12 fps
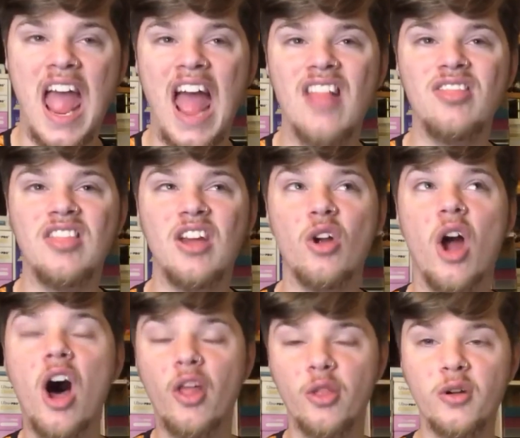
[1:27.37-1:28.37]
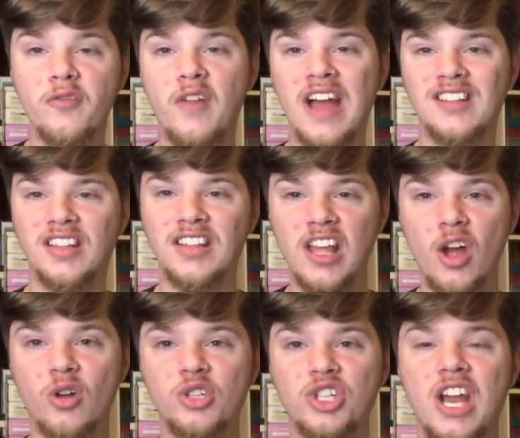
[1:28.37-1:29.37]
And their other effect that they
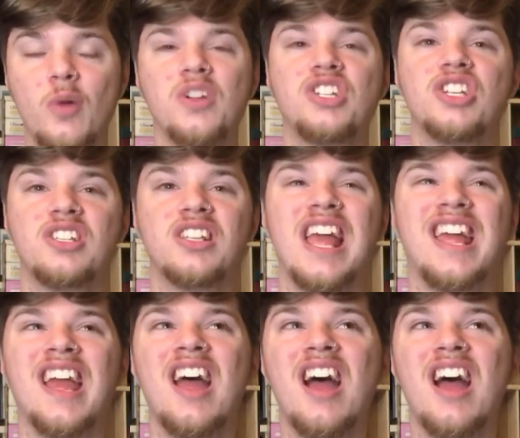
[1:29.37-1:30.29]
all share, which is like